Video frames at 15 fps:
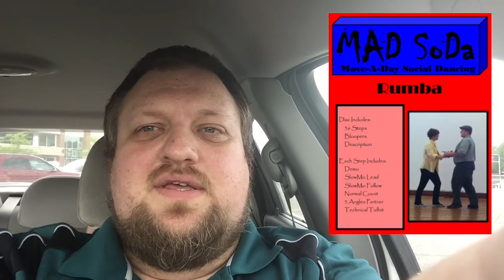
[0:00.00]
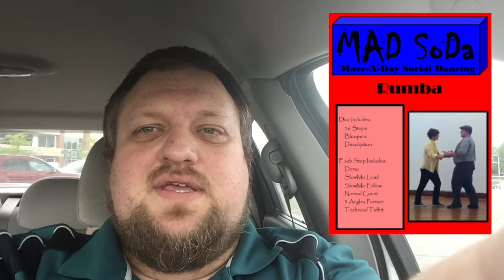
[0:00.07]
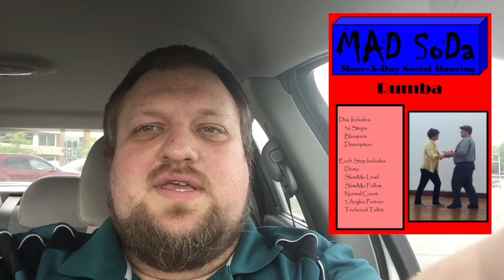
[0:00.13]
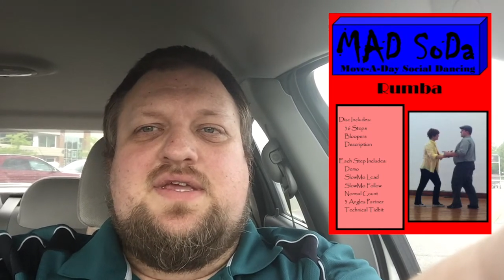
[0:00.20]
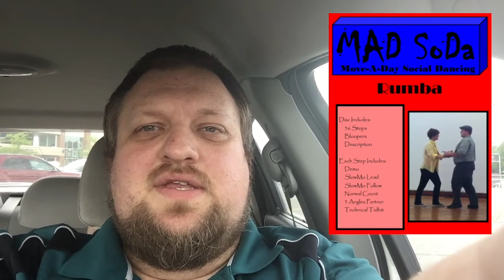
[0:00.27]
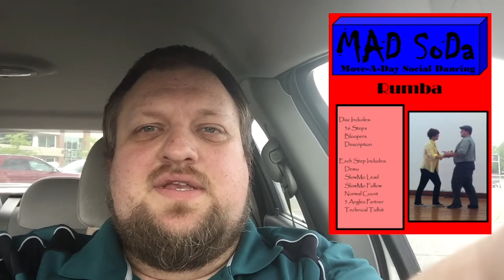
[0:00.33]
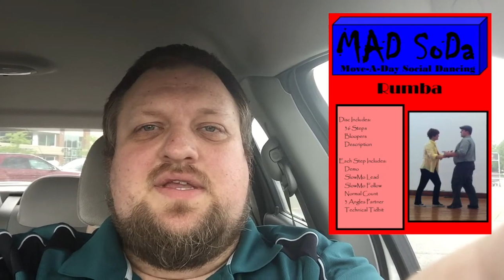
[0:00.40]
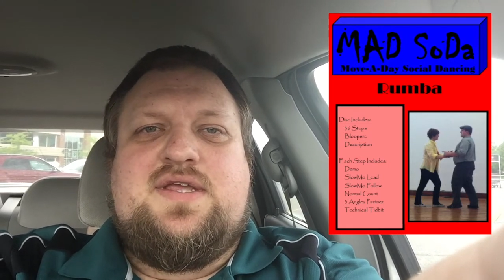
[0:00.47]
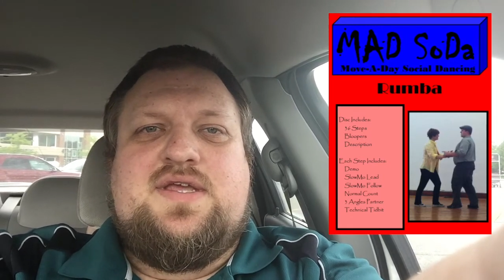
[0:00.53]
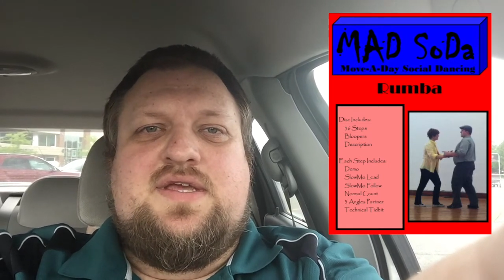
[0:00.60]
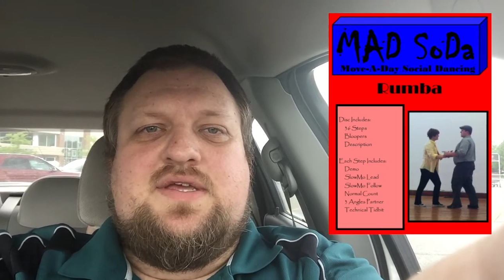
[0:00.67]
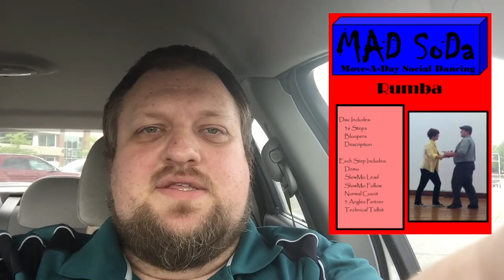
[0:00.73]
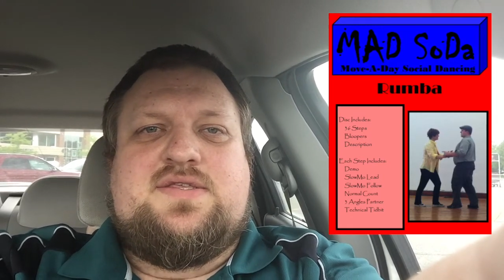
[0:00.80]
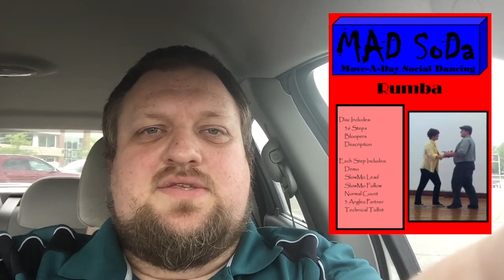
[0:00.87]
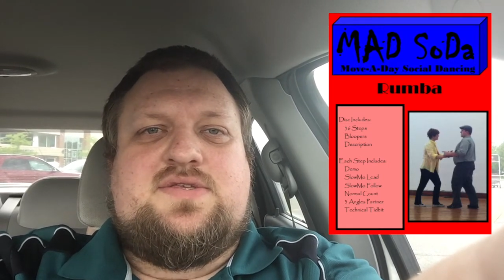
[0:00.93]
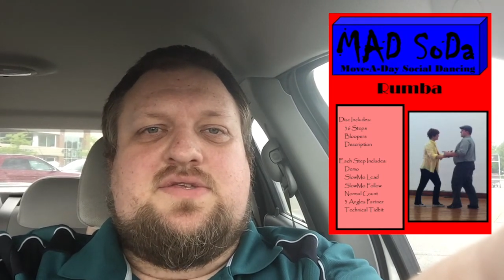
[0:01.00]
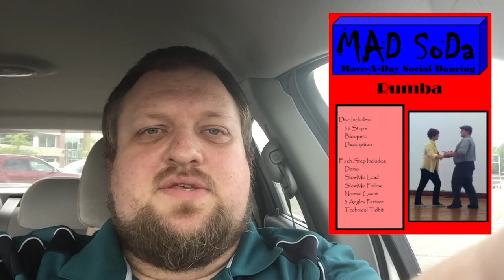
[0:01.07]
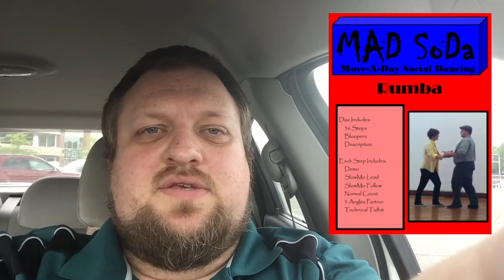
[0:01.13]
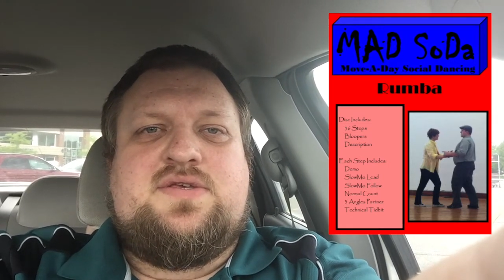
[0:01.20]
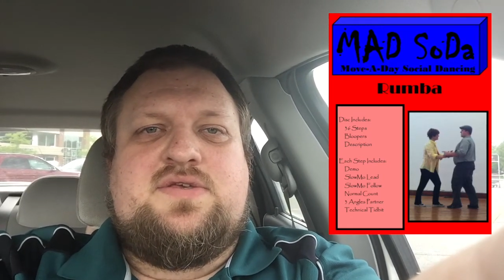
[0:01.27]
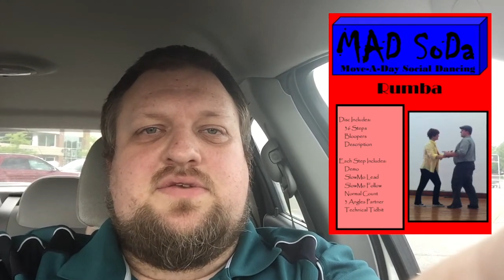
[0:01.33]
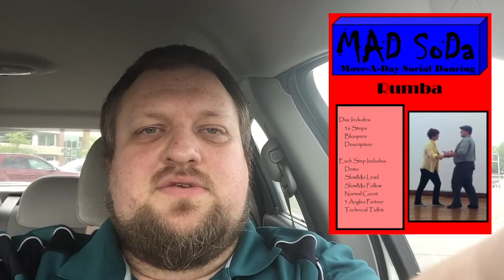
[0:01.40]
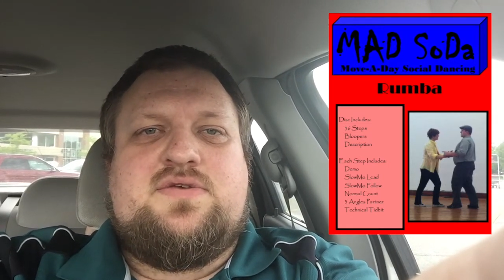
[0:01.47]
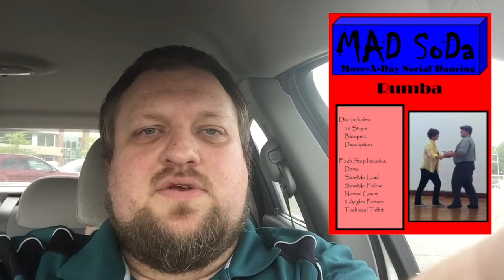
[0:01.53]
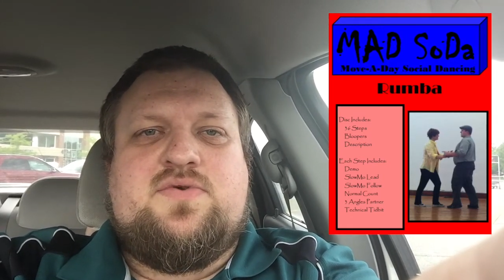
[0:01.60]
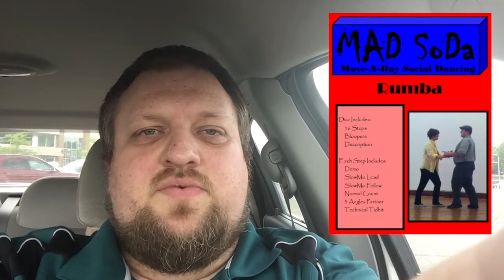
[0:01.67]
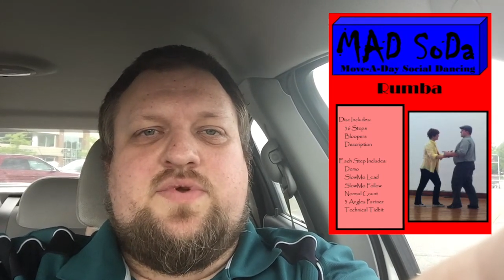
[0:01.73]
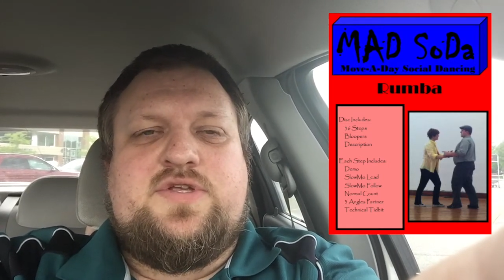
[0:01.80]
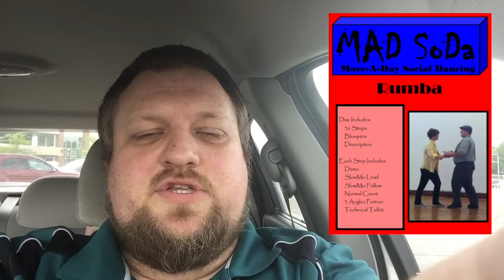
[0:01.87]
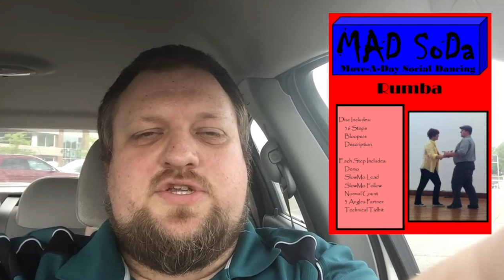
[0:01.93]
in its
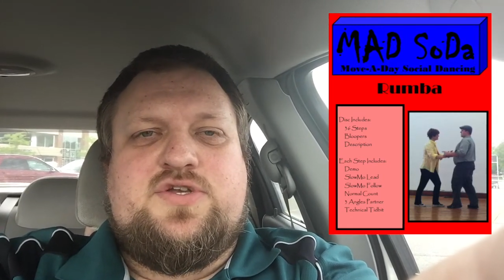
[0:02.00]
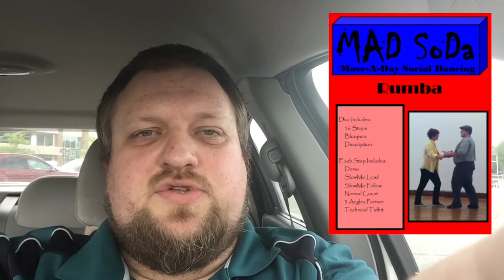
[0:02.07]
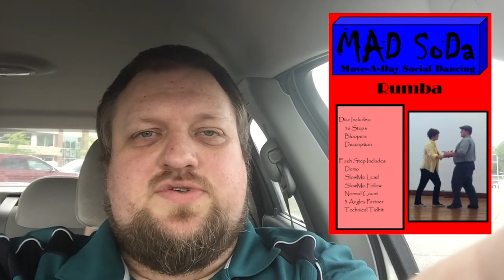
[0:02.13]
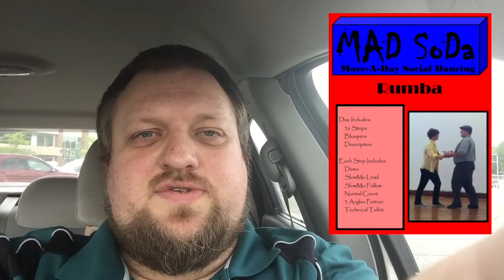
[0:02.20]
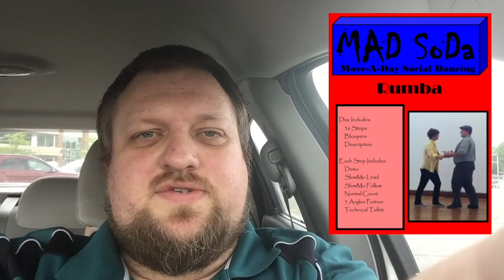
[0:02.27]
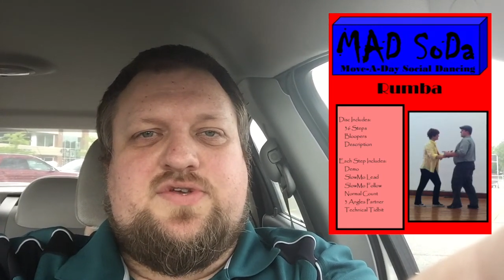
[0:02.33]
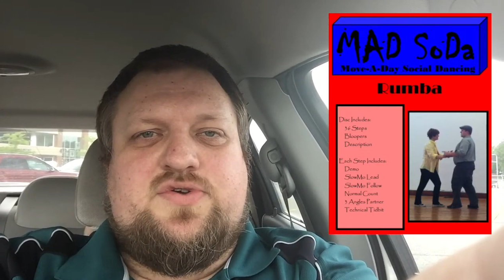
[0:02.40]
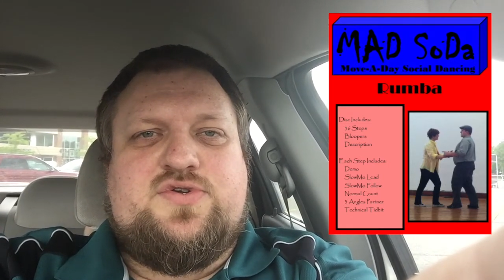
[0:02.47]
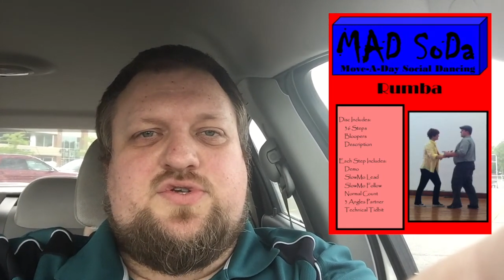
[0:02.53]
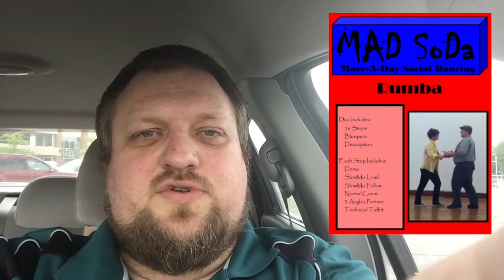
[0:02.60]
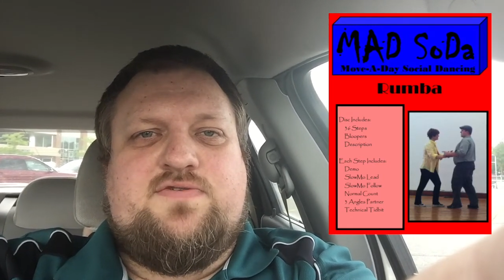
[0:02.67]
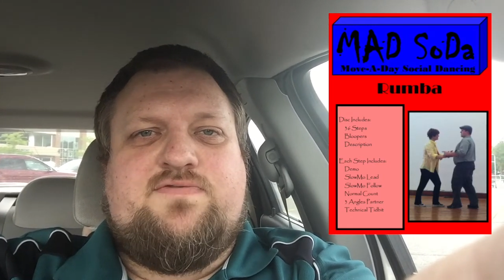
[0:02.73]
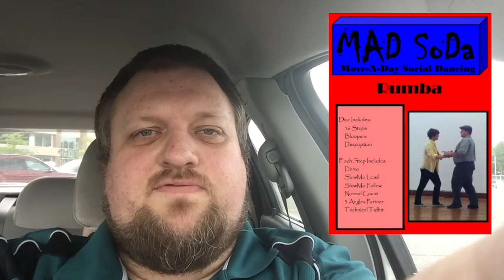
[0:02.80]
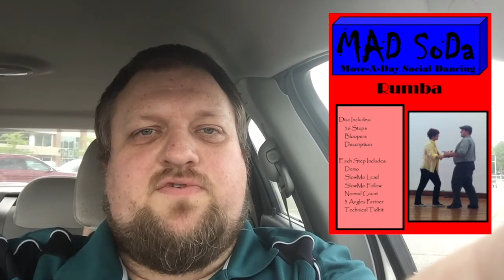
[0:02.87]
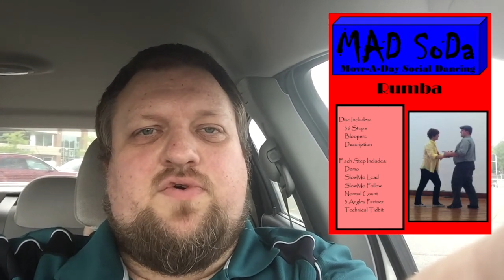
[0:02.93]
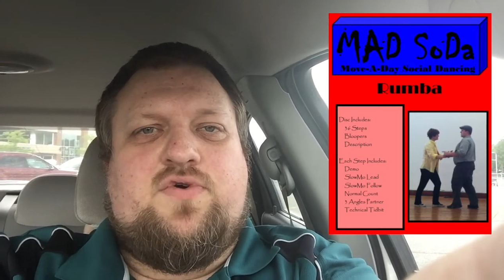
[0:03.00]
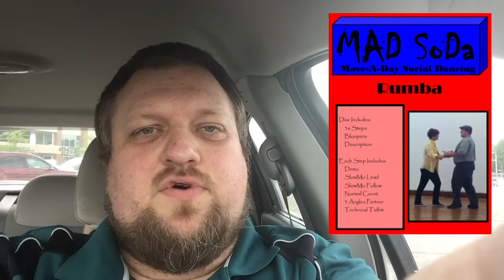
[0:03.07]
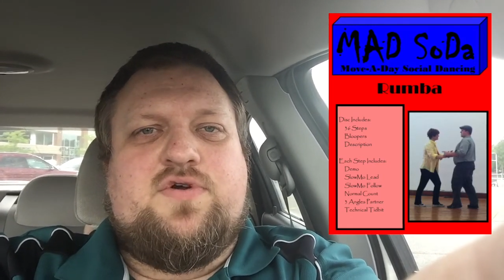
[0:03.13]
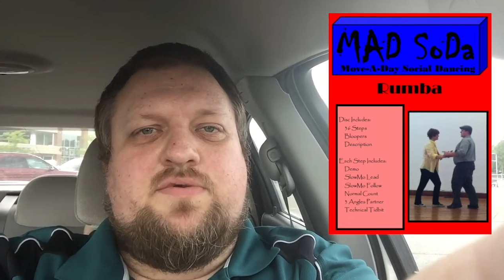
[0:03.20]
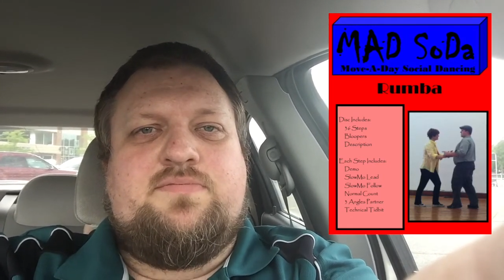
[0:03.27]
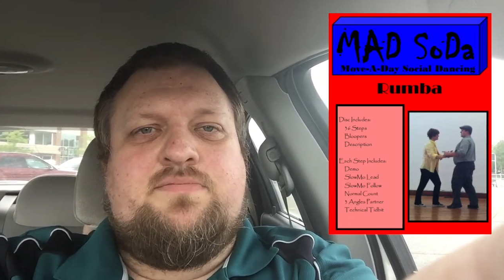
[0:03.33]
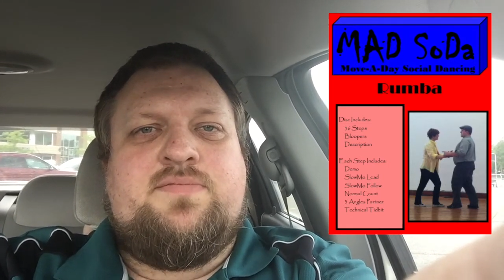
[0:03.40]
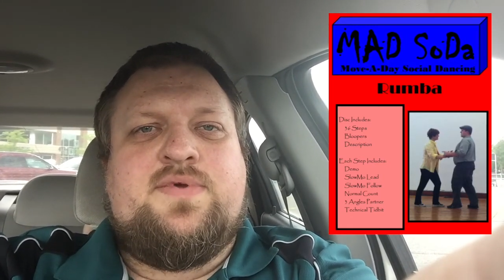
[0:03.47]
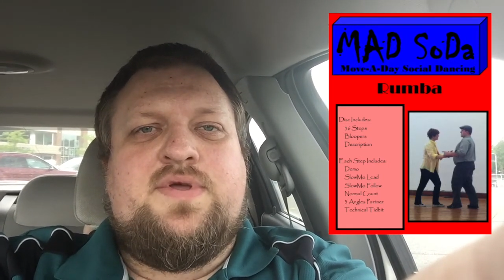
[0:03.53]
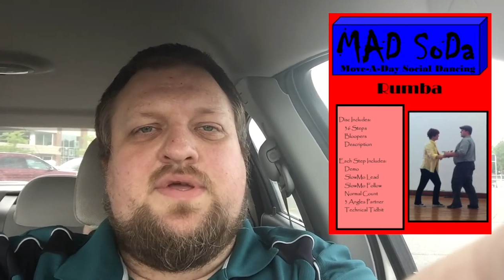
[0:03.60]
original social form,